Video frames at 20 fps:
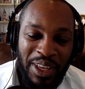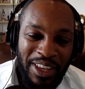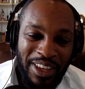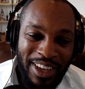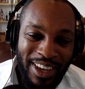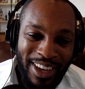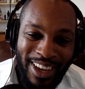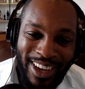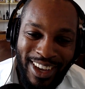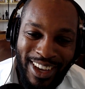
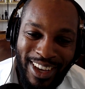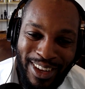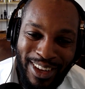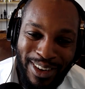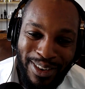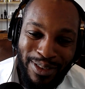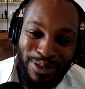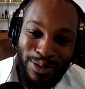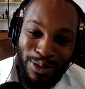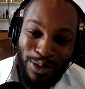Yeah,
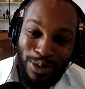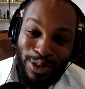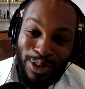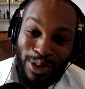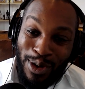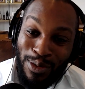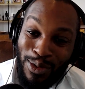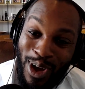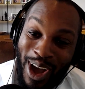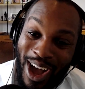and so the
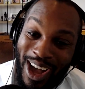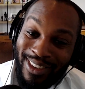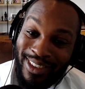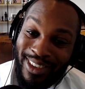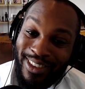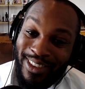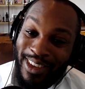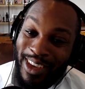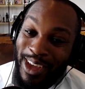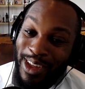crypto
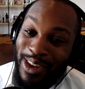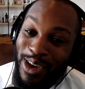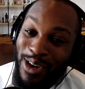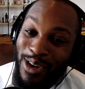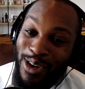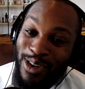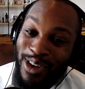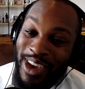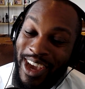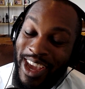assets,
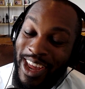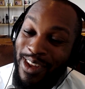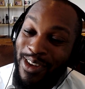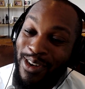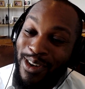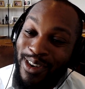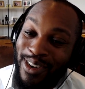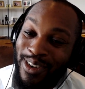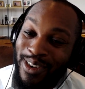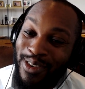any
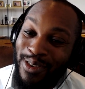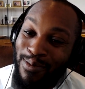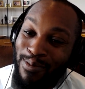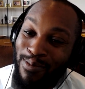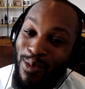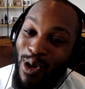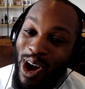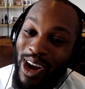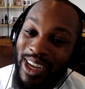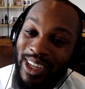other
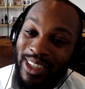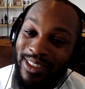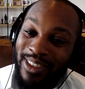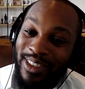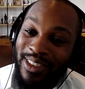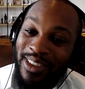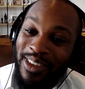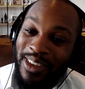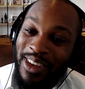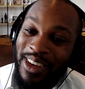
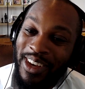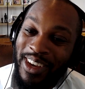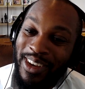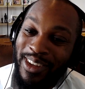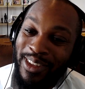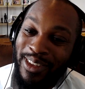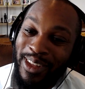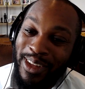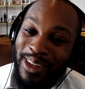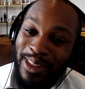pockets
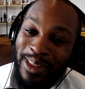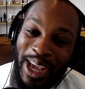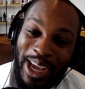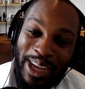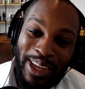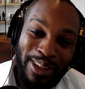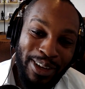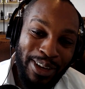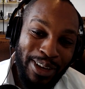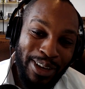
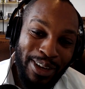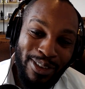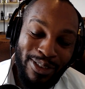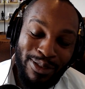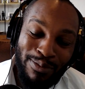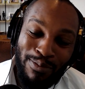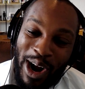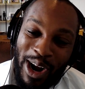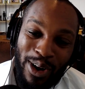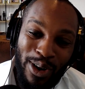like
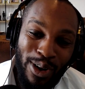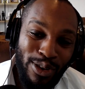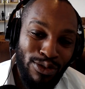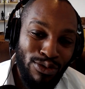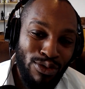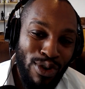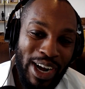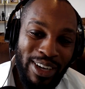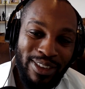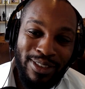smart
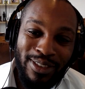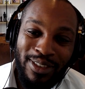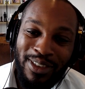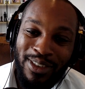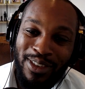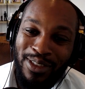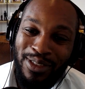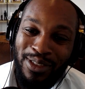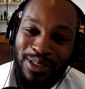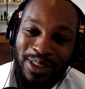contracts
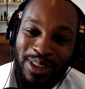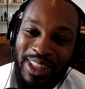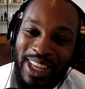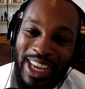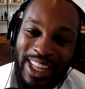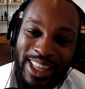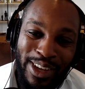that